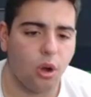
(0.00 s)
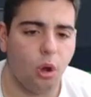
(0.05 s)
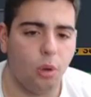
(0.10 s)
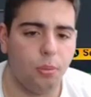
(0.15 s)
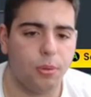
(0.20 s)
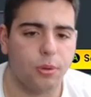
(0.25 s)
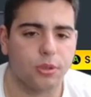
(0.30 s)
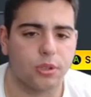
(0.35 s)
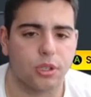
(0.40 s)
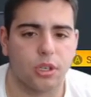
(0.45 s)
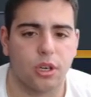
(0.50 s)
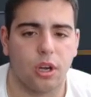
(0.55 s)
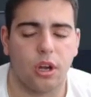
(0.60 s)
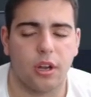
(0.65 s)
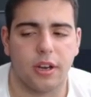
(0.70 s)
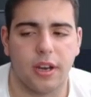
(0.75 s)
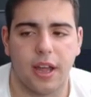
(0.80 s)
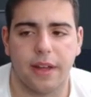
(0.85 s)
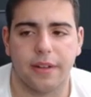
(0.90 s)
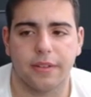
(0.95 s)
Opals are
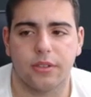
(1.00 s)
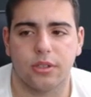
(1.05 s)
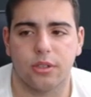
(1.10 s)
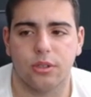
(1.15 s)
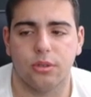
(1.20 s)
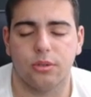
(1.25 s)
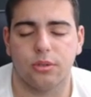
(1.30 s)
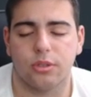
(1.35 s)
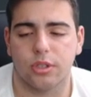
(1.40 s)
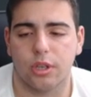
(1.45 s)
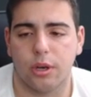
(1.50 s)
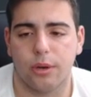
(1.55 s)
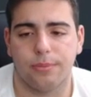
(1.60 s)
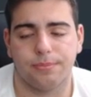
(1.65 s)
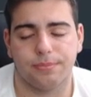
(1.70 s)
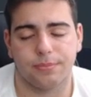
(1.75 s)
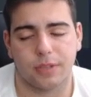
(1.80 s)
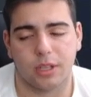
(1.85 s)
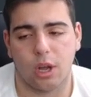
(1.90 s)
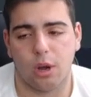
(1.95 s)
gone now, too. So,
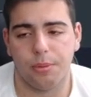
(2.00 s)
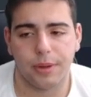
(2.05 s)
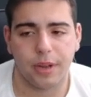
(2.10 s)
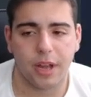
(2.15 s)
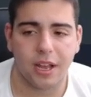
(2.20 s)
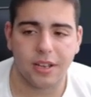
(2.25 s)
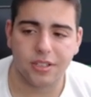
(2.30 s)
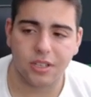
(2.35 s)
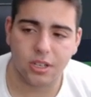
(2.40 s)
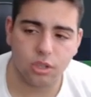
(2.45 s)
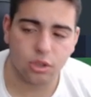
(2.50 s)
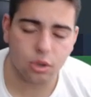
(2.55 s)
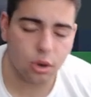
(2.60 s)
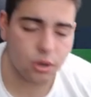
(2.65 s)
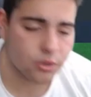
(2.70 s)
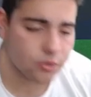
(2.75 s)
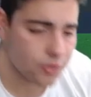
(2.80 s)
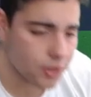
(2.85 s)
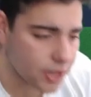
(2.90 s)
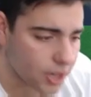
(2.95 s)
hope you guys did enjoy
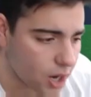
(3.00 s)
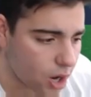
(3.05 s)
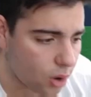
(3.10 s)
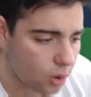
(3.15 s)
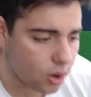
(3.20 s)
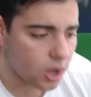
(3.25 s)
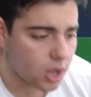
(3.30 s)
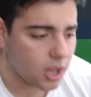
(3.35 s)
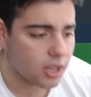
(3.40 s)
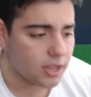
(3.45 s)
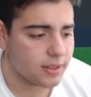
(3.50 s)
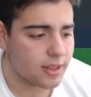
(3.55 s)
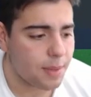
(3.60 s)
this video.